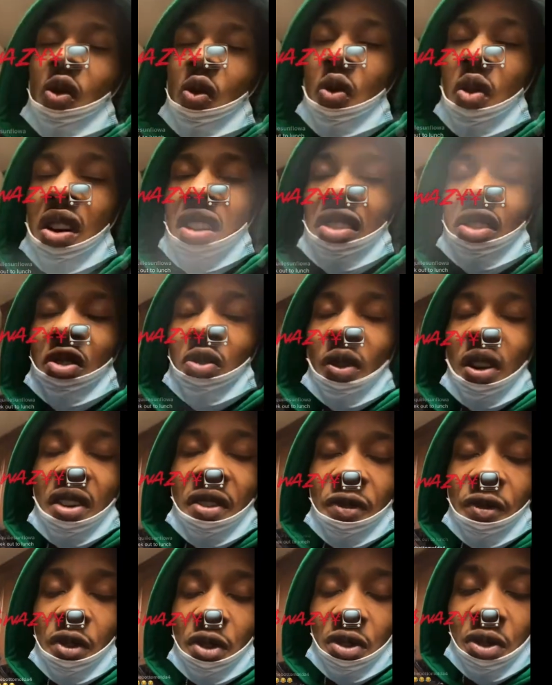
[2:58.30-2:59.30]

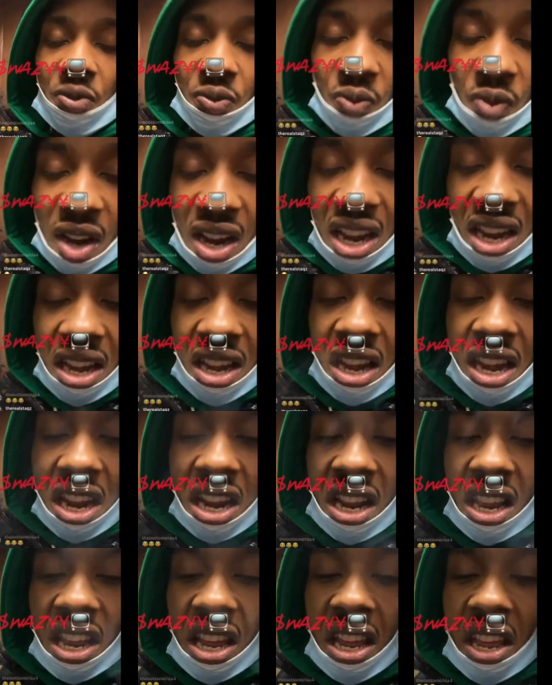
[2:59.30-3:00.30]
124 spread
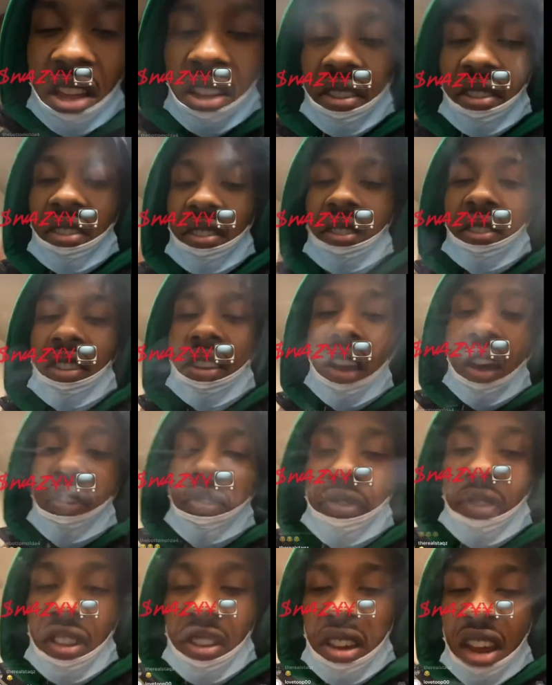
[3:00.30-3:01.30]
nigga is
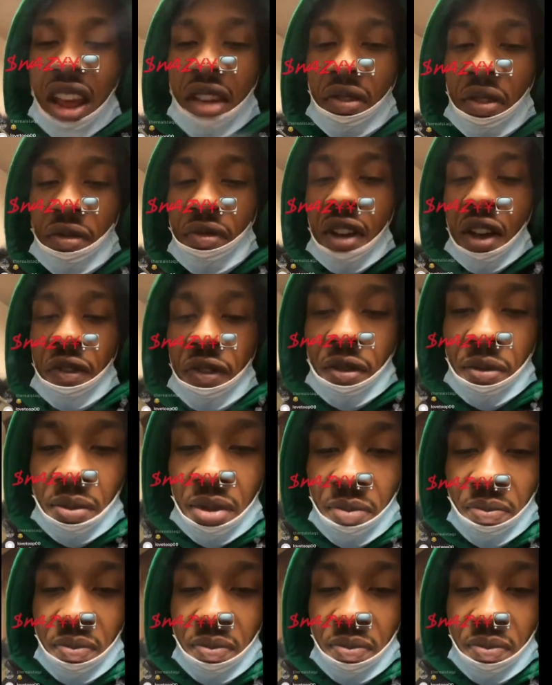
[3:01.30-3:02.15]
nothing. David rapper be